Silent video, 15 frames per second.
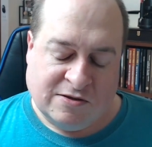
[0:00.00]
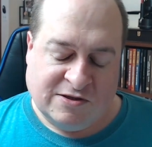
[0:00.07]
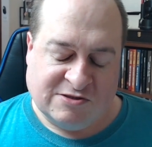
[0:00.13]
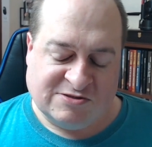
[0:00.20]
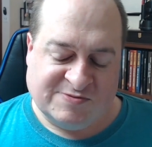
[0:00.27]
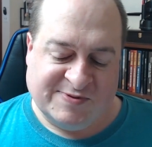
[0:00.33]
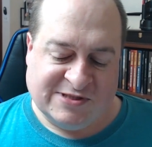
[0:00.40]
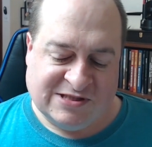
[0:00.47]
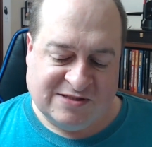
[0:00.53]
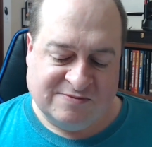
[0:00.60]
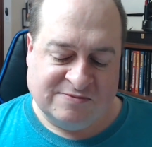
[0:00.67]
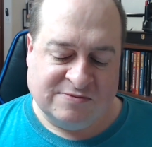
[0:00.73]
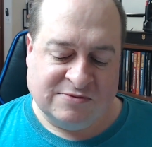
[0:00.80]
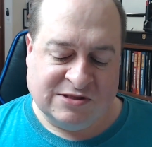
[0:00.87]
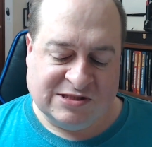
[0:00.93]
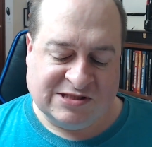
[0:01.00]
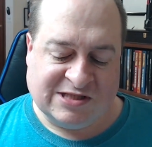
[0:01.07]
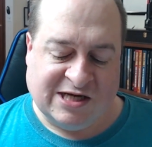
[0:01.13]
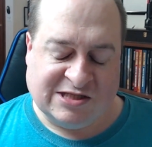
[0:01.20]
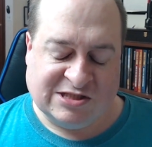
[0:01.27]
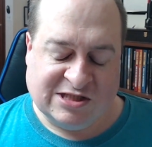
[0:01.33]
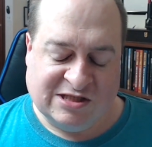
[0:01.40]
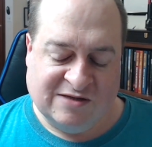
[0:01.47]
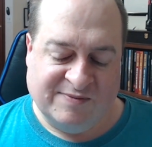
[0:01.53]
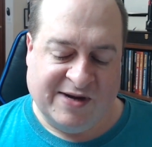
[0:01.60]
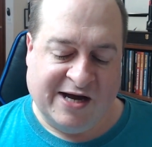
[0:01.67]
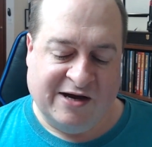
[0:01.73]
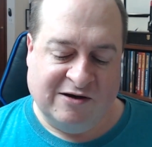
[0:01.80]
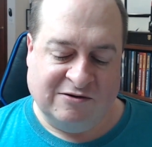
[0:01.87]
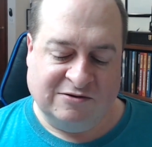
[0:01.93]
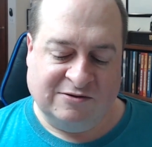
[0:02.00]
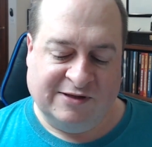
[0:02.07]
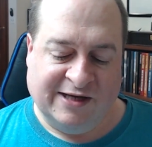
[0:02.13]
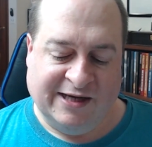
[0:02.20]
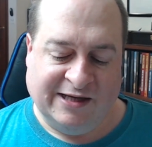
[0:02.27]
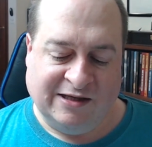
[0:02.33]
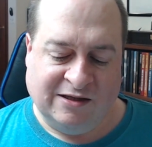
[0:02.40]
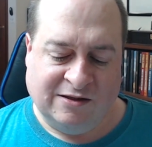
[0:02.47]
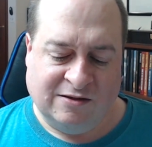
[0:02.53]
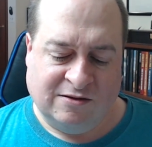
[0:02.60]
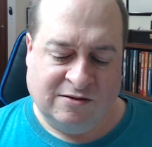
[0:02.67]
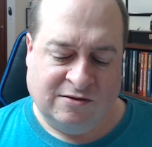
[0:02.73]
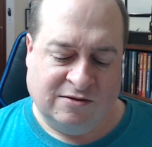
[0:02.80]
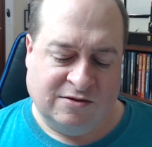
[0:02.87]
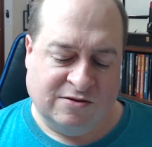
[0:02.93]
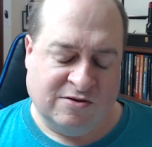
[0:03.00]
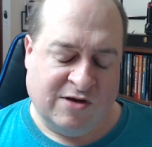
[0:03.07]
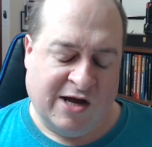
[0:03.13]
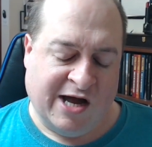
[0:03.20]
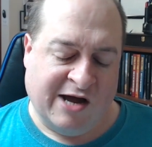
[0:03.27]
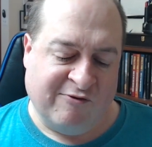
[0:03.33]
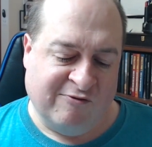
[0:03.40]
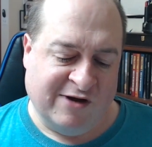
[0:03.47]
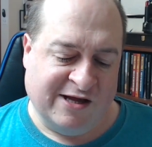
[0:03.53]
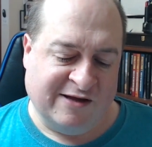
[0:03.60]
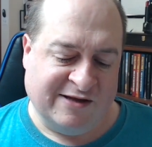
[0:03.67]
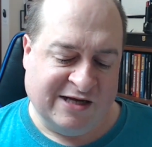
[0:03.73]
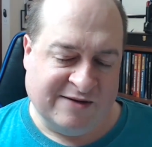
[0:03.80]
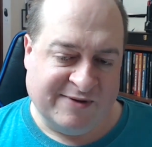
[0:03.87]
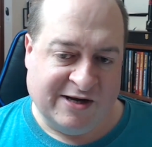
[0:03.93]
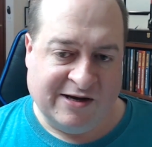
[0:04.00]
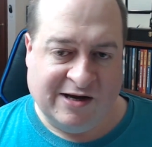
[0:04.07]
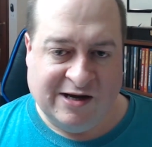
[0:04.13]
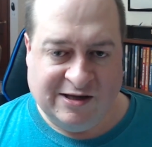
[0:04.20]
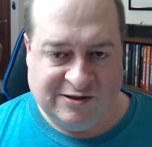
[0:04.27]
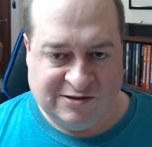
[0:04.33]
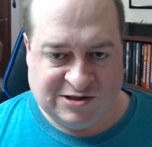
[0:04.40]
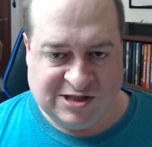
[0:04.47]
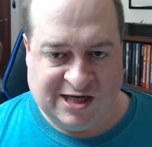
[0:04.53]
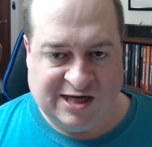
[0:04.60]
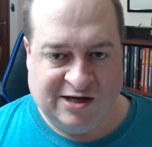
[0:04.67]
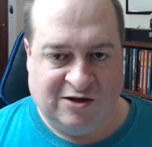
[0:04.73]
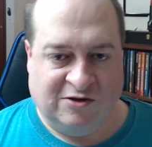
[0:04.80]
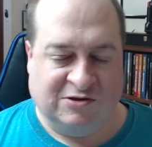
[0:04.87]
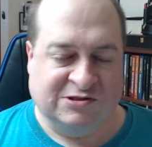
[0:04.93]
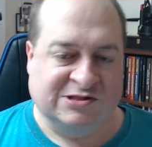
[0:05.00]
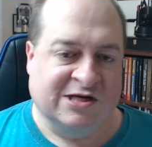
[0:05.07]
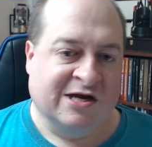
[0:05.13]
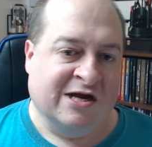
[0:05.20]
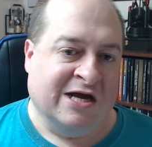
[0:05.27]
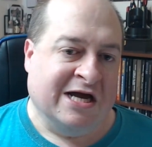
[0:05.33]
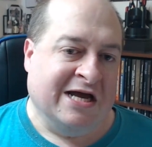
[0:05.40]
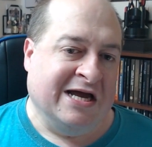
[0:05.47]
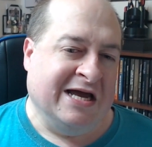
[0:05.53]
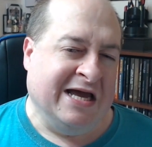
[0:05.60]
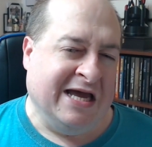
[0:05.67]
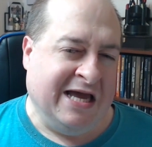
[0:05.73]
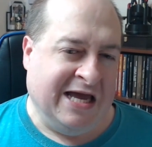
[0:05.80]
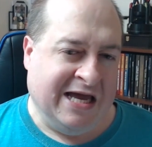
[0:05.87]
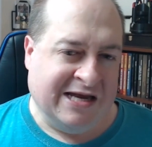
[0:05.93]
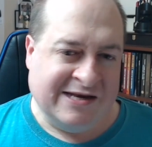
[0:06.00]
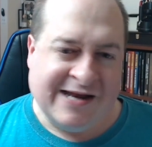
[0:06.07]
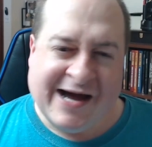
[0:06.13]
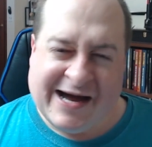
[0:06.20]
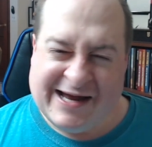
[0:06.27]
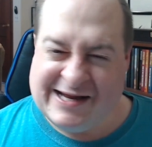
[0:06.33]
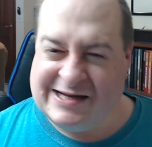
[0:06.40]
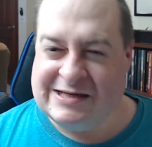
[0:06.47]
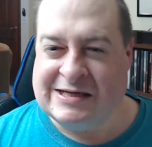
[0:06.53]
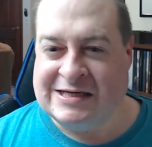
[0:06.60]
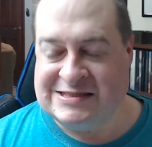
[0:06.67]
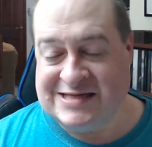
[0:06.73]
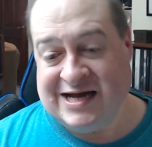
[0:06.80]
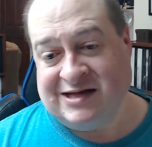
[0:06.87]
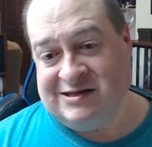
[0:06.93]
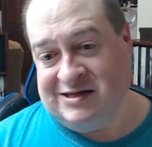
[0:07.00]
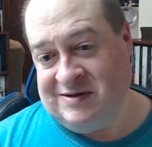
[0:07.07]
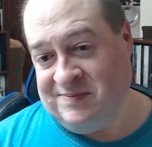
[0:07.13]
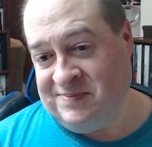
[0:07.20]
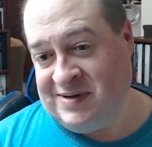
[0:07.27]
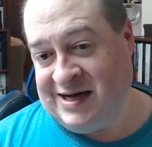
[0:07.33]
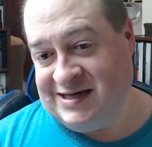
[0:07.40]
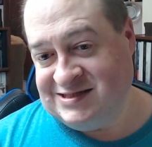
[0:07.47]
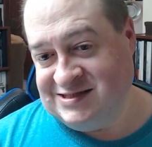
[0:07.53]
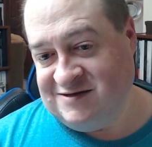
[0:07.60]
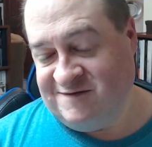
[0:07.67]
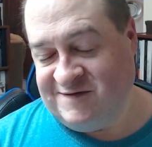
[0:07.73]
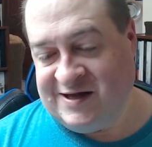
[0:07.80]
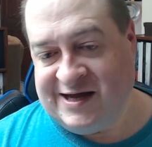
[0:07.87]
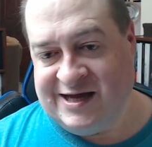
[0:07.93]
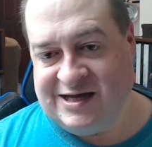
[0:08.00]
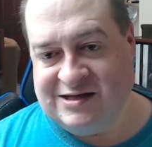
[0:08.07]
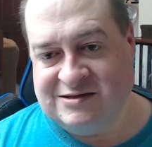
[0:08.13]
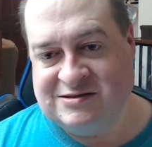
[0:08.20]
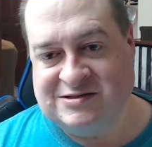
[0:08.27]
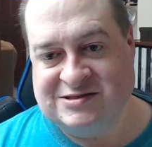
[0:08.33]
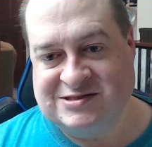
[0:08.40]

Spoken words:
There's been some discussion about like what I think about other channels, and not exactly in a positive light.